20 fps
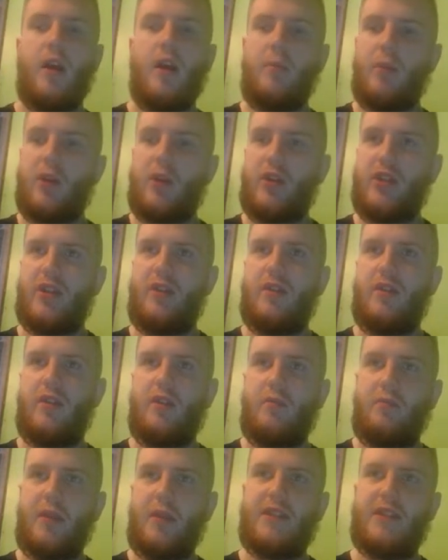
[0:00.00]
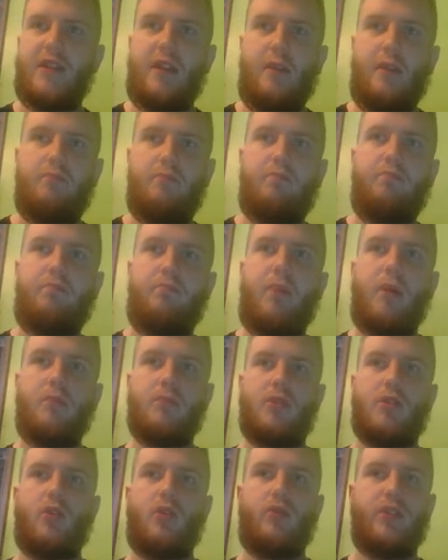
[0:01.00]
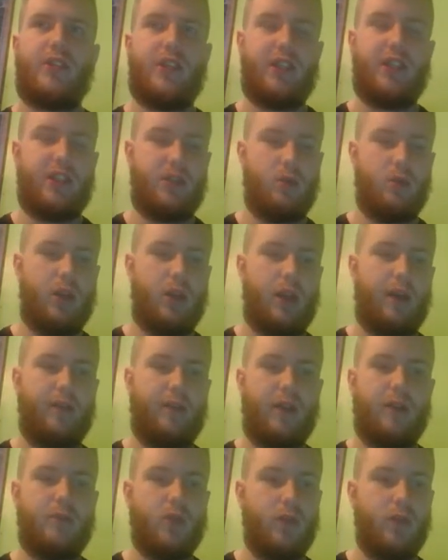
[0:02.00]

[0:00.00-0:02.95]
because it basically bumps all resists one level up.